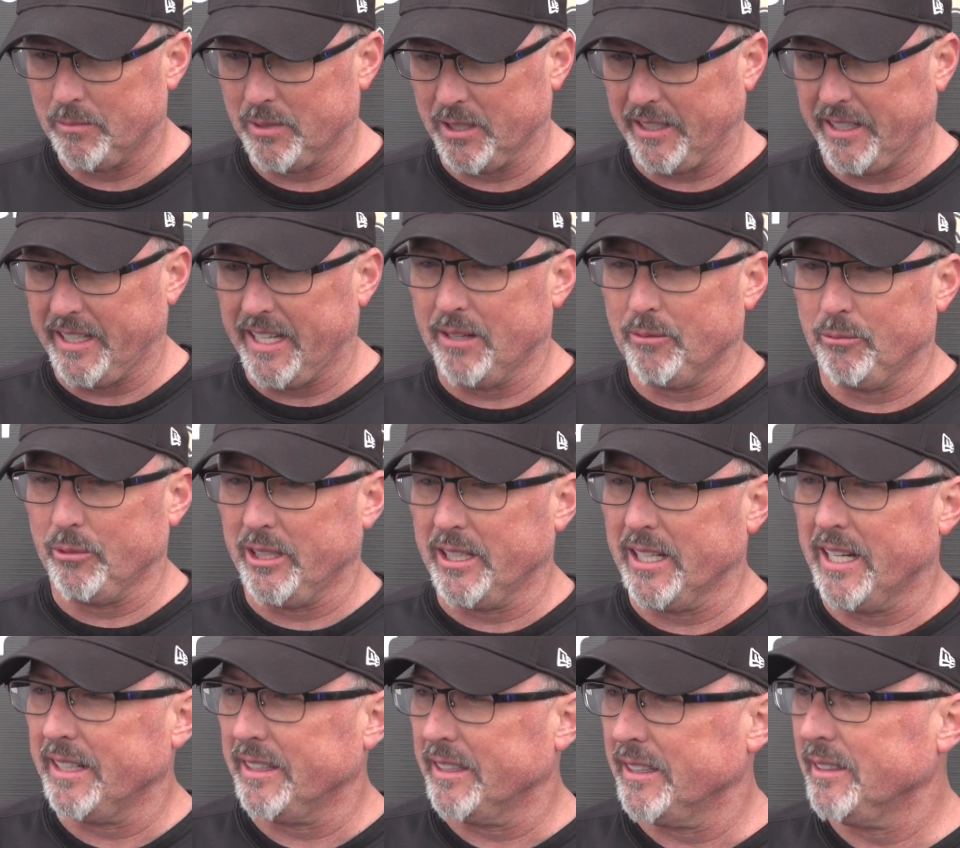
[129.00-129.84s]
Again, we
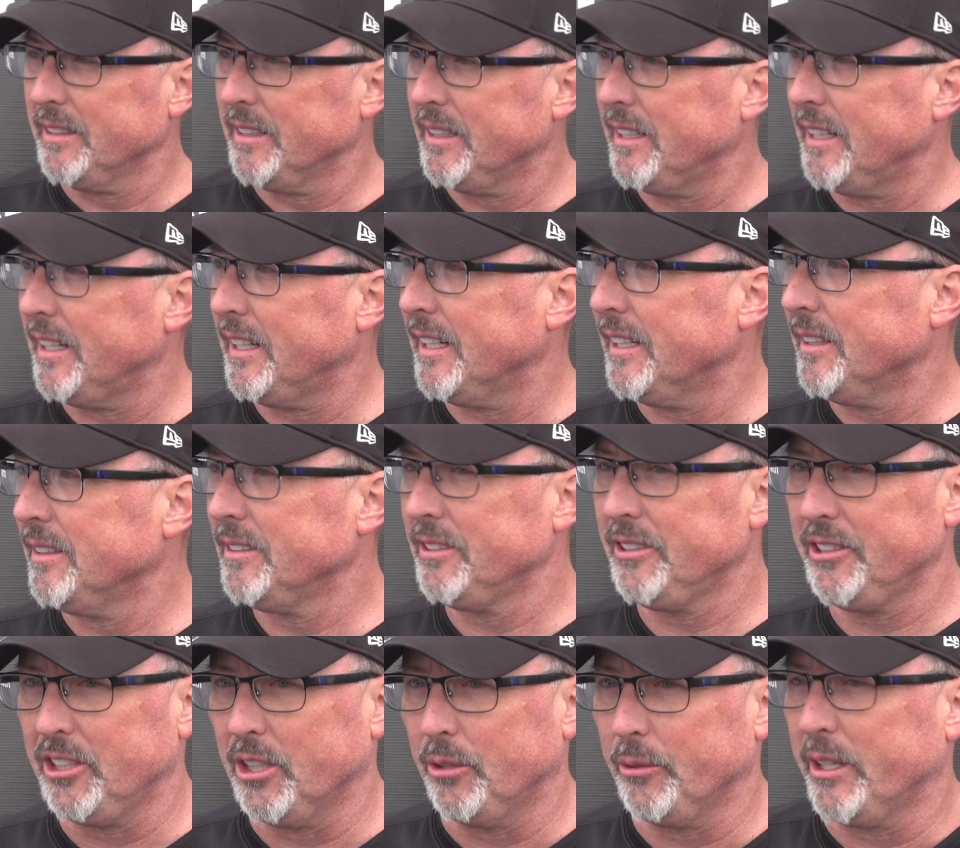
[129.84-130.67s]
gotta
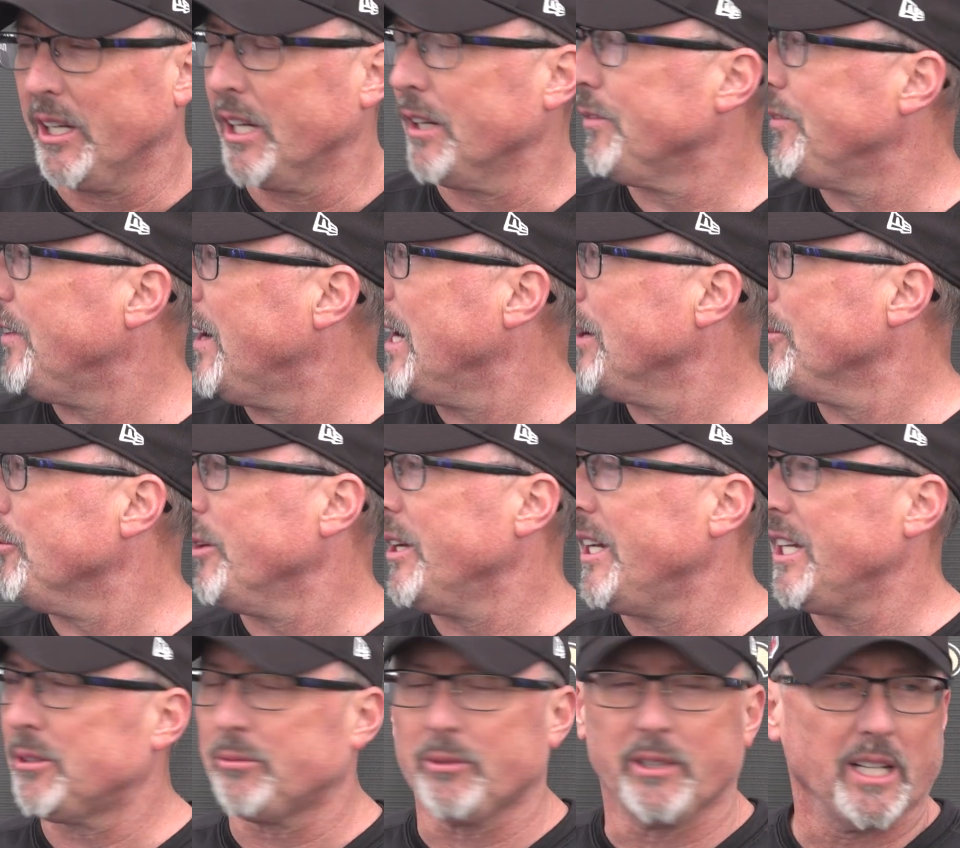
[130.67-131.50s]
find
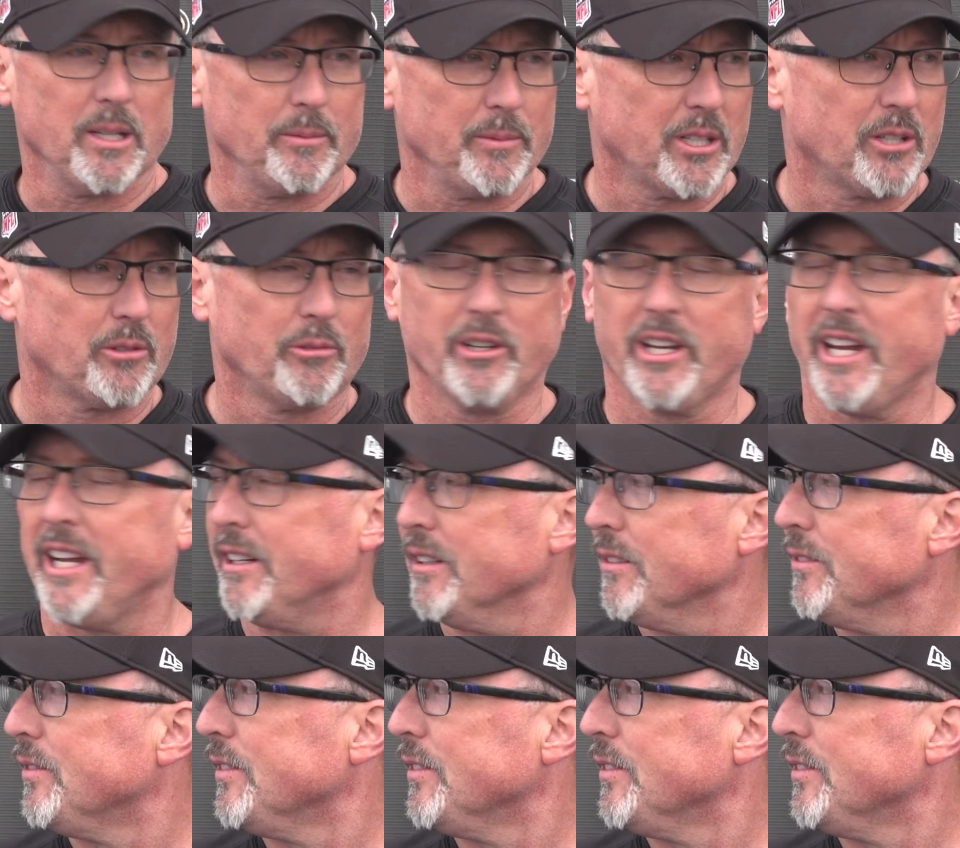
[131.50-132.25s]
ways. We gotta be creative